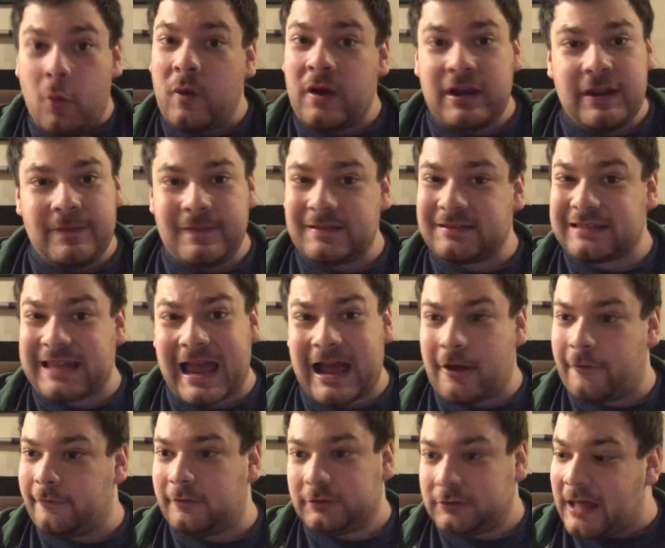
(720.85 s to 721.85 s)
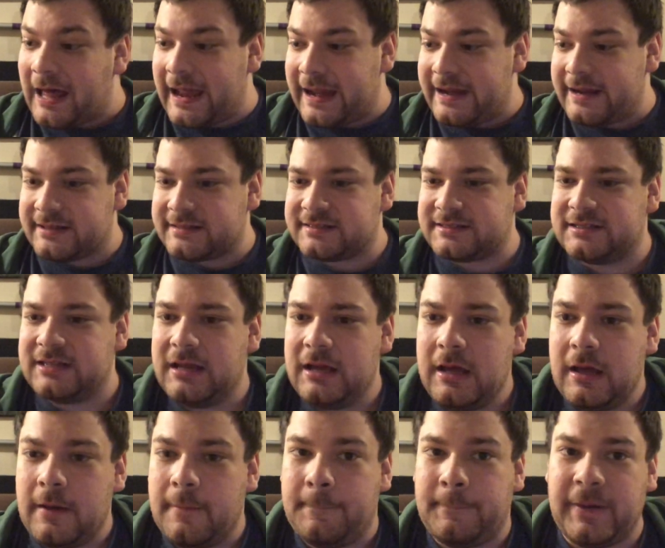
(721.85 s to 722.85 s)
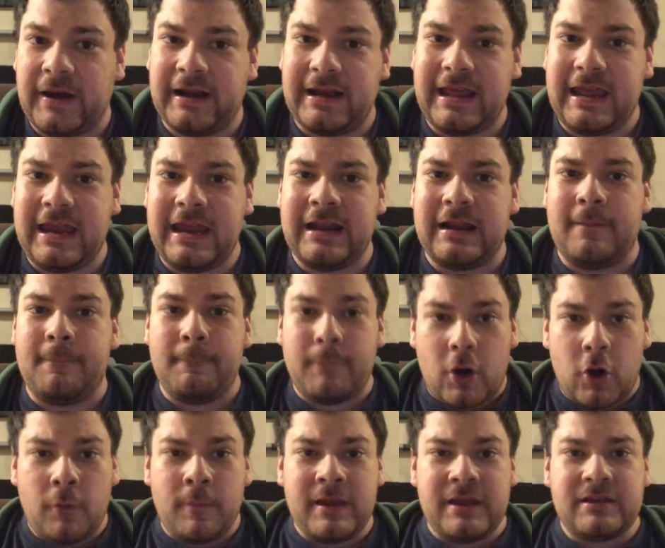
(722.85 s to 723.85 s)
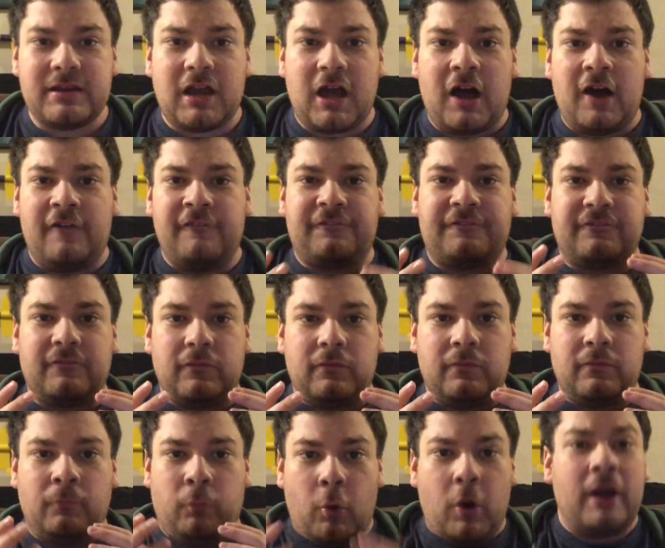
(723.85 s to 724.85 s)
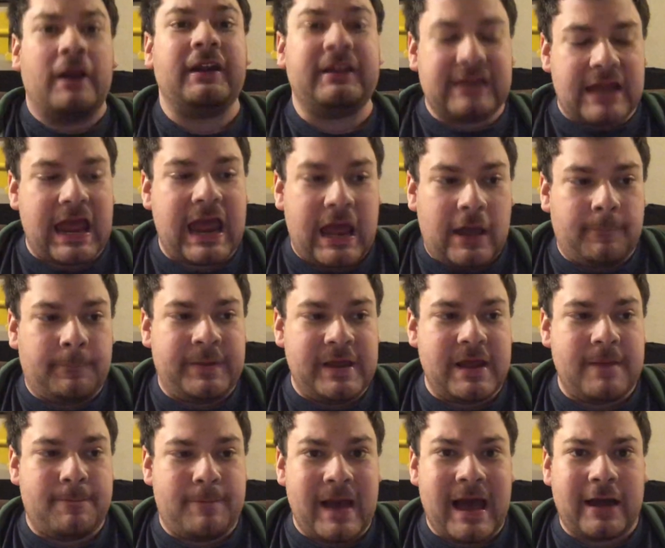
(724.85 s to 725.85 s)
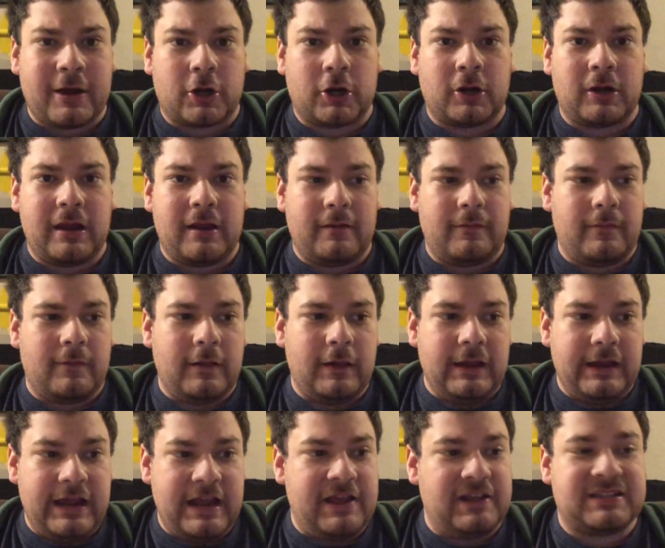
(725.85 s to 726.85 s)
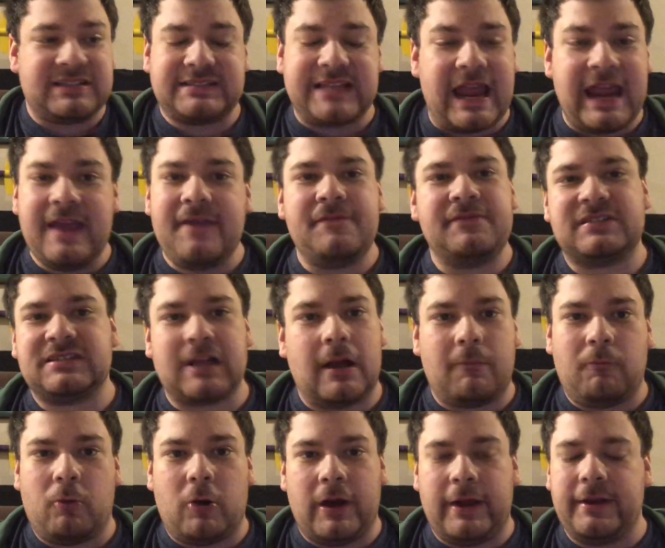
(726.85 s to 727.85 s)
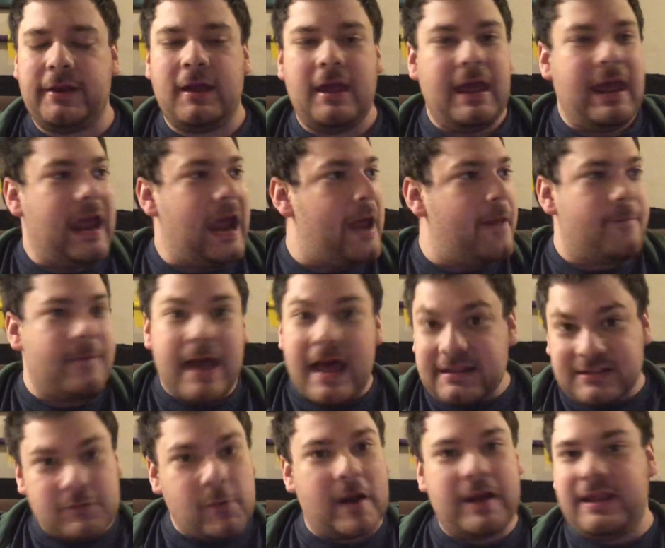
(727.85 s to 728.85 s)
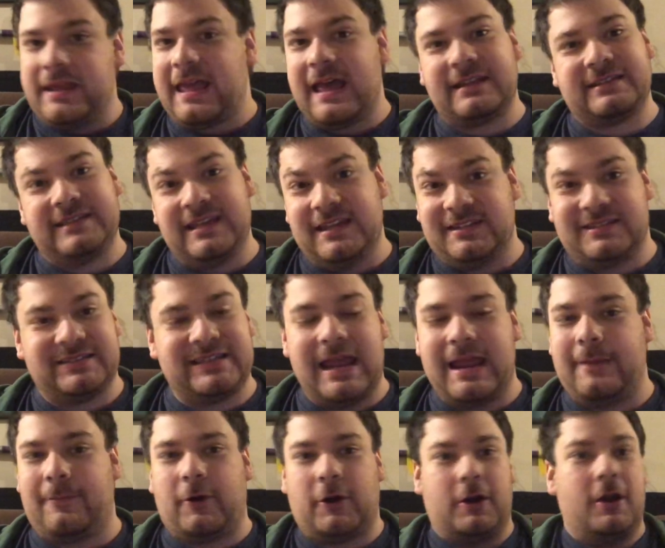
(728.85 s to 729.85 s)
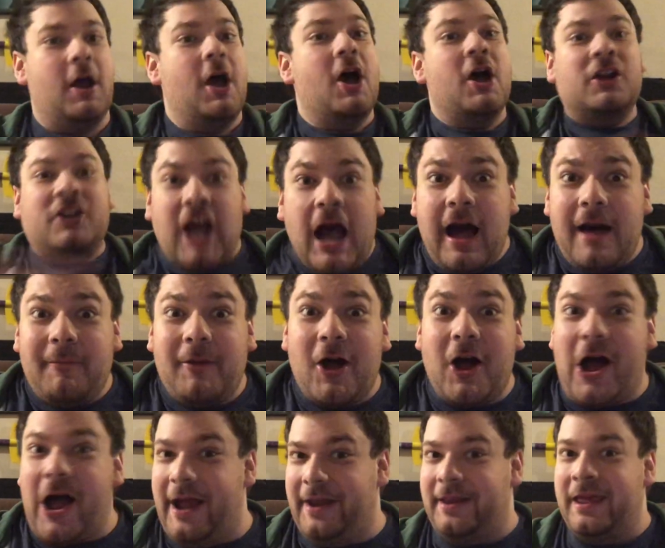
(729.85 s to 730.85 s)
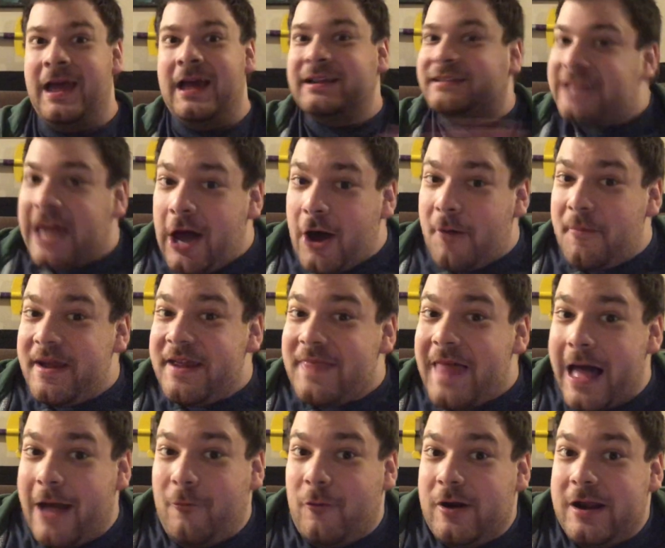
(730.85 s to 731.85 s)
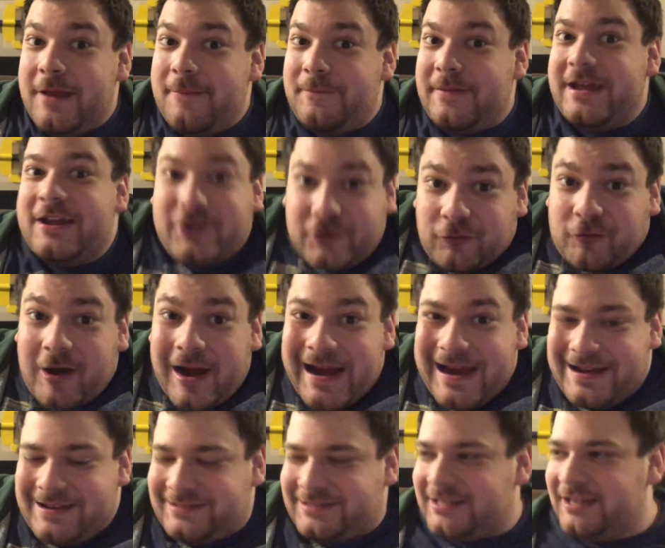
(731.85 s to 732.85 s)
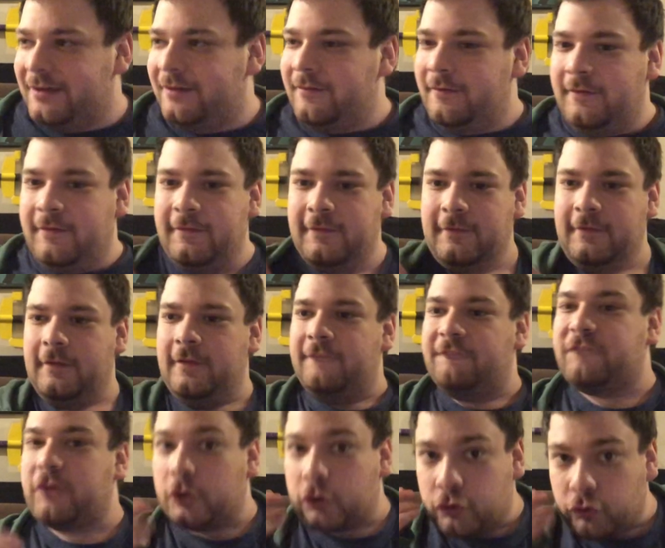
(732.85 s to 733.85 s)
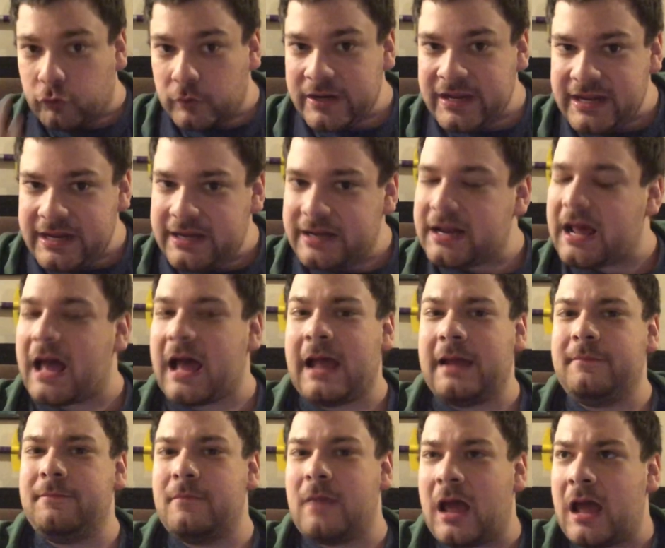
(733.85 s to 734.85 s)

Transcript: one in the town likes, but in a moment of wanting to be better, he saves someone, and that's when he gets his saber. Come on, tell me that wouldn't be great. For Green, I